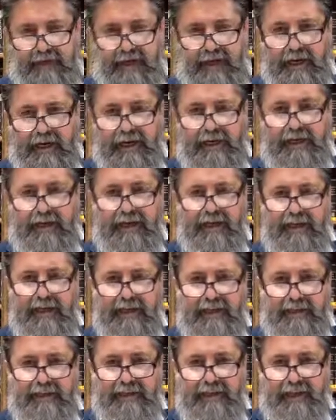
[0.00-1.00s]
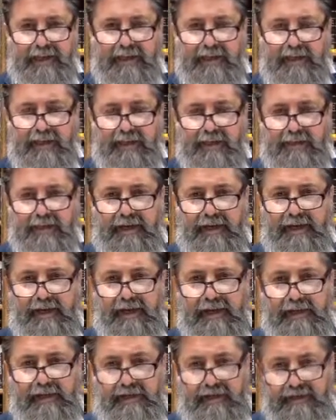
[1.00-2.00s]
Hannah is Hashem
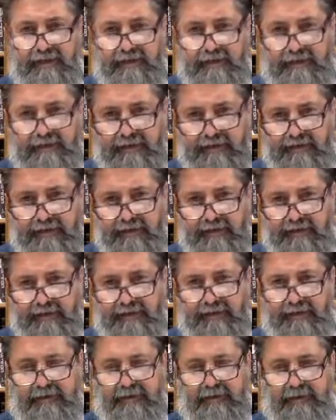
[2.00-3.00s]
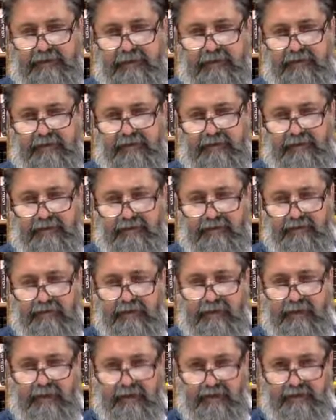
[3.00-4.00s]
Chen, is the secrets of
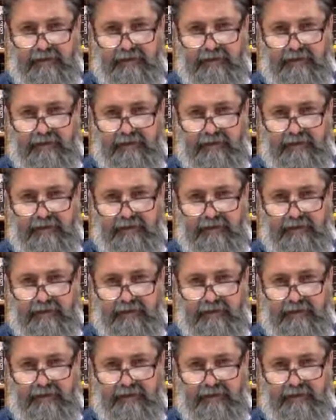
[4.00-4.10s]
God.